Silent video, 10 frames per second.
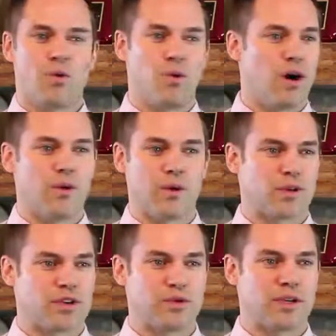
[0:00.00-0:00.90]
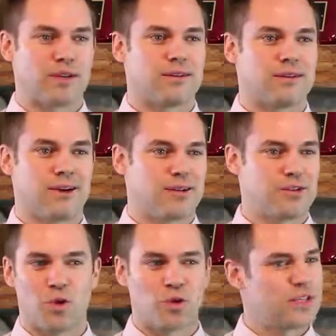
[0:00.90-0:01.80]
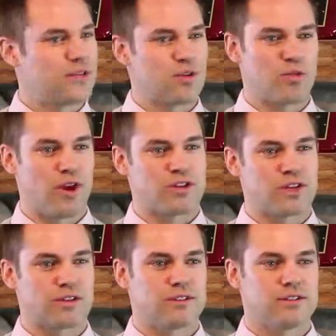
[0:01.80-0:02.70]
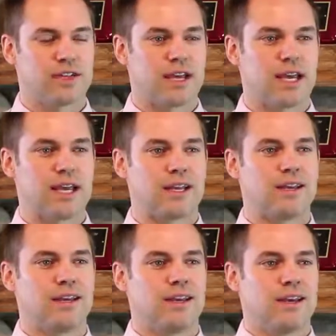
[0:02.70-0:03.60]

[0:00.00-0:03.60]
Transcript: while we were doing a totally different project. And